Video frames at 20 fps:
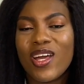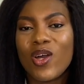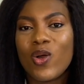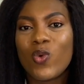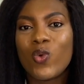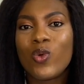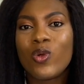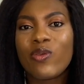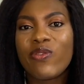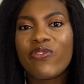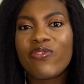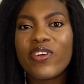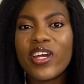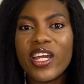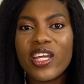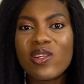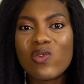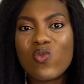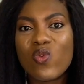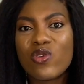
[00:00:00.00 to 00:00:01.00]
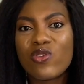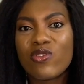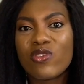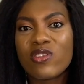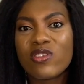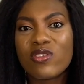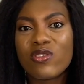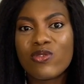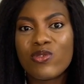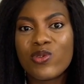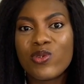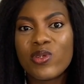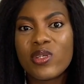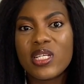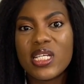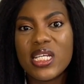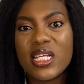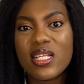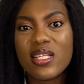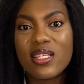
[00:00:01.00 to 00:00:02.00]
will find one or two
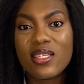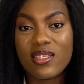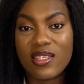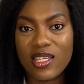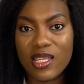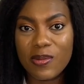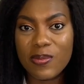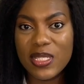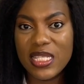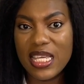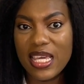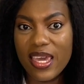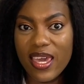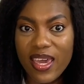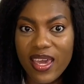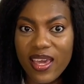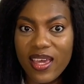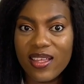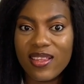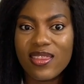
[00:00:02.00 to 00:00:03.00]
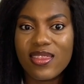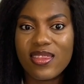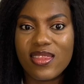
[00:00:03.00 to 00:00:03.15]
tips here,